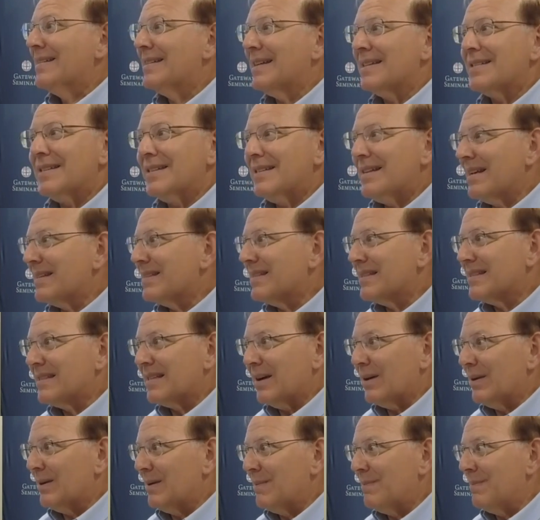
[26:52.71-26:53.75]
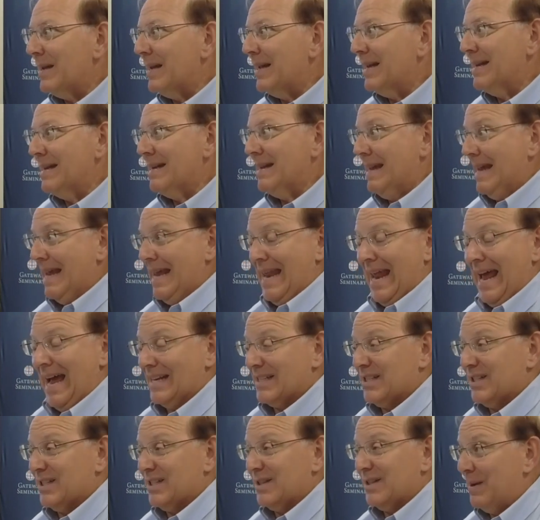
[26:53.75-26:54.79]
doesn't necessarily mean it
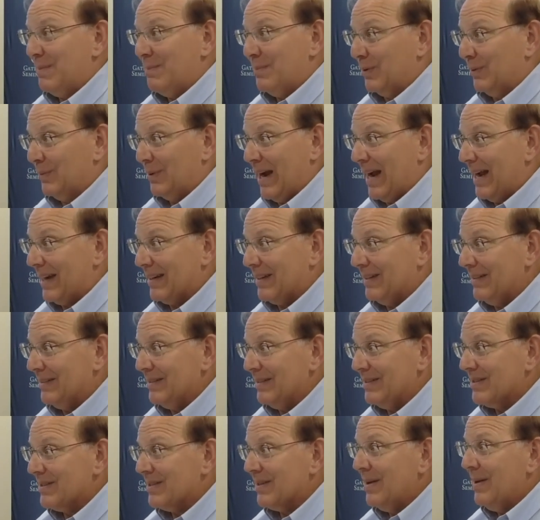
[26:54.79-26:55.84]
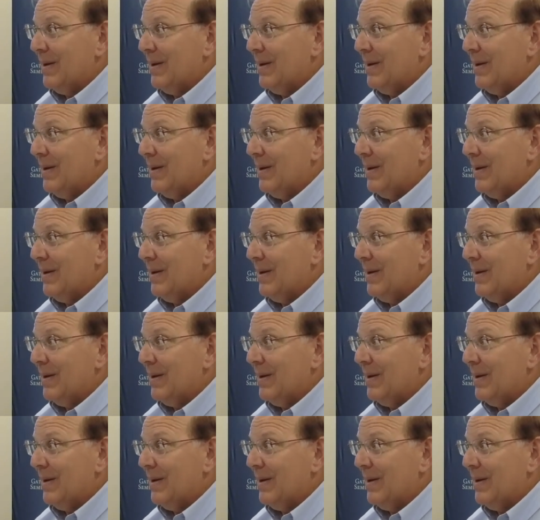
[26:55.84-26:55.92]
has to be miraculous.